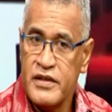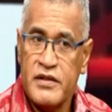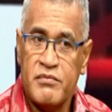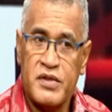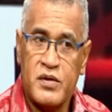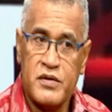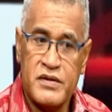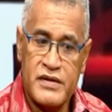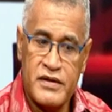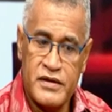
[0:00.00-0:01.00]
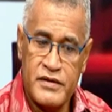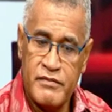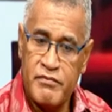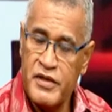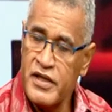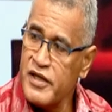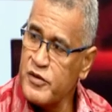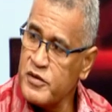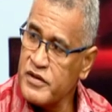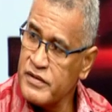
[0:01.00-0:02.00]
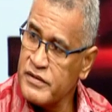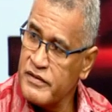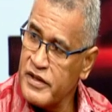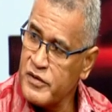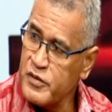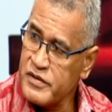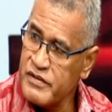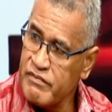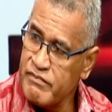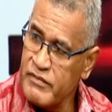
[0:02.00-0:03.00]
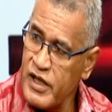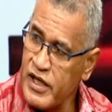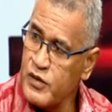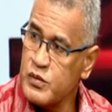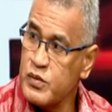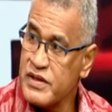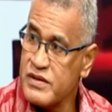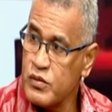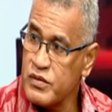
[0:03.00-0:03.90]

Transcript: because they are not allowed to